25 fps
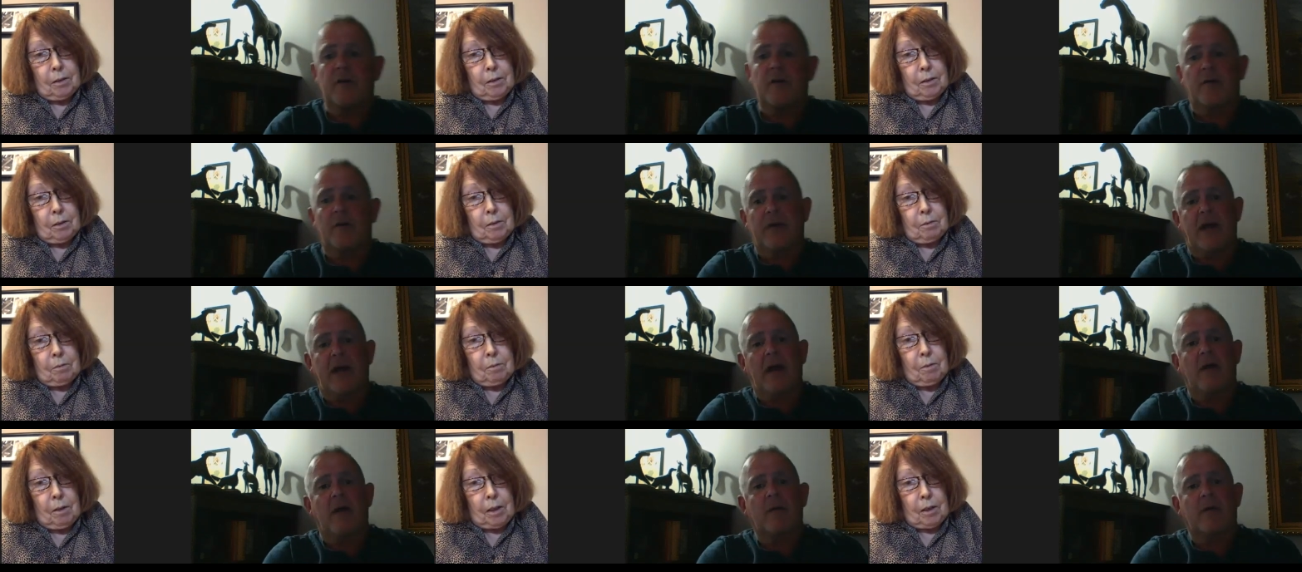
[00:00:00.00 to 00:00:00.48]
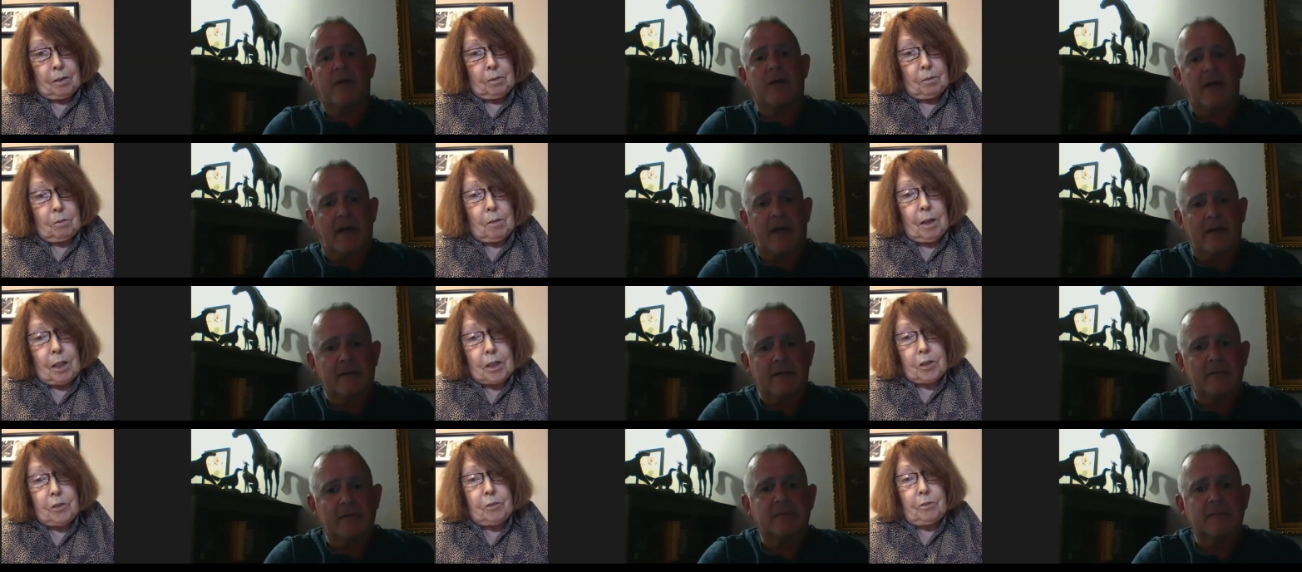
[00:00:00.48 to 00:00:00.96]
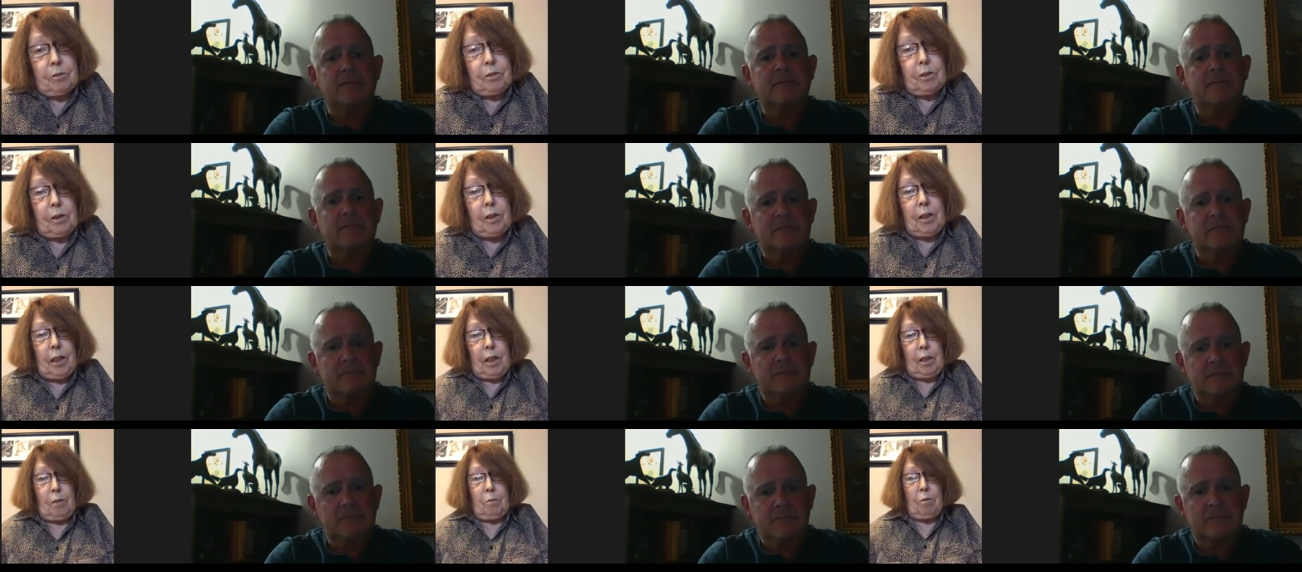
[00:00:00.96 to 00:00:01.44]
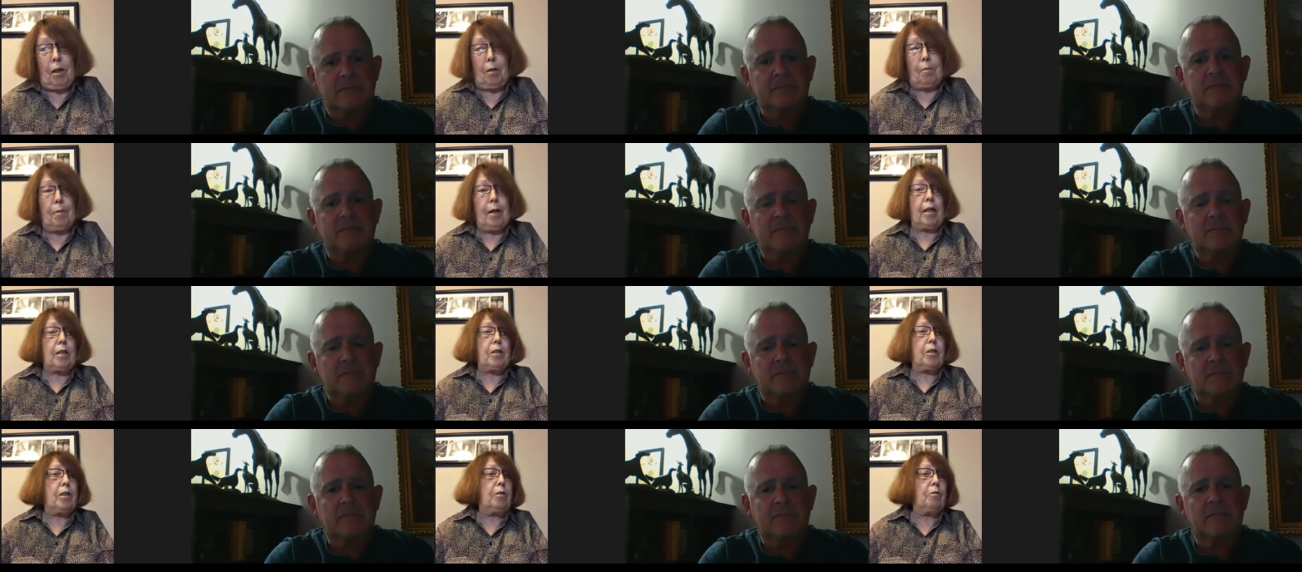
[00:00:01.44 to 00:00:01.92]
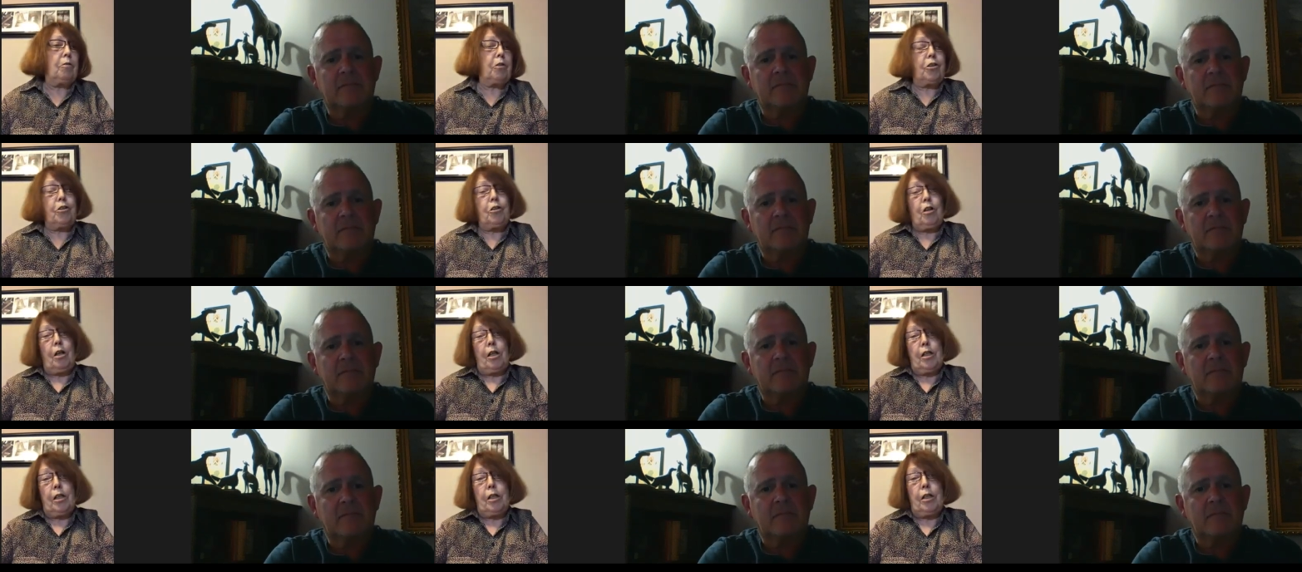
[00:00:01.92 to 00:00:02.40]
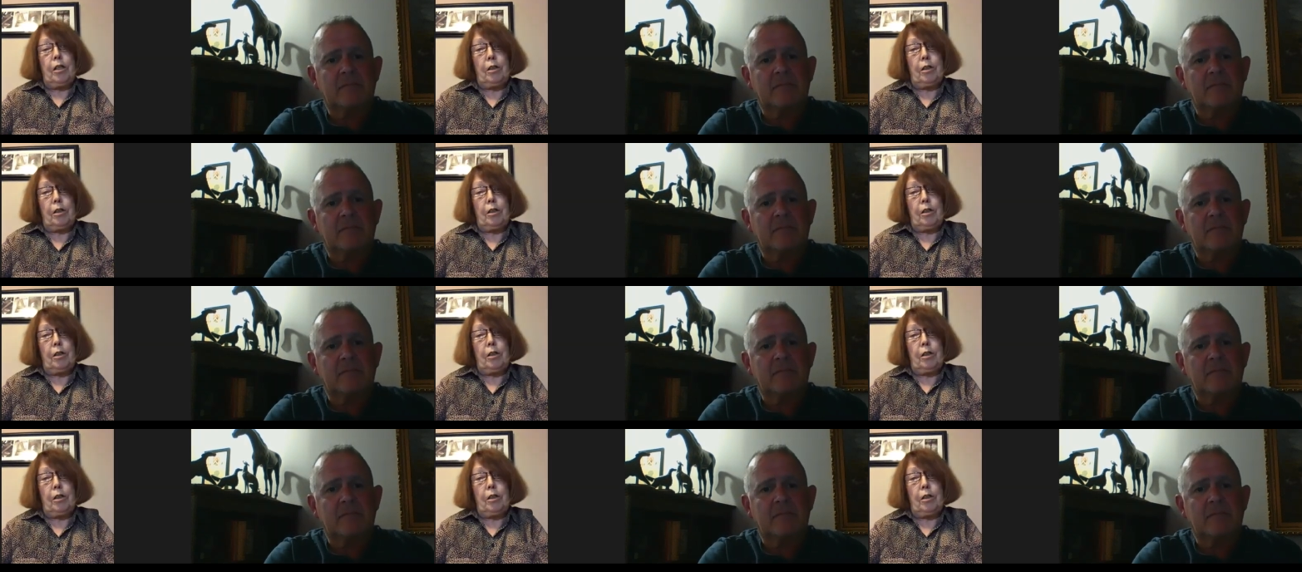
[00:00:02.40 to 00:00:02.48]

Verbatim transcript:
Speaker 1: well, well, yeah, while Maxine was trying to get